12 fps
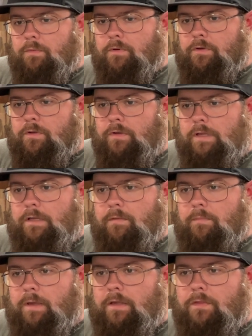where you need to
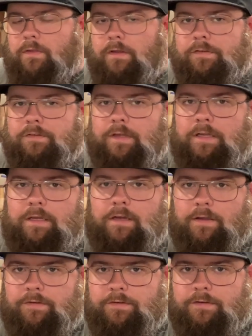make things like
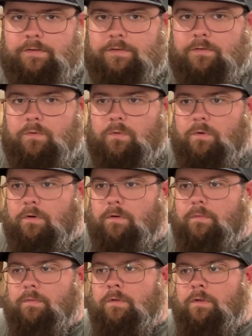gussets
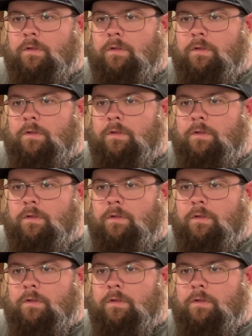or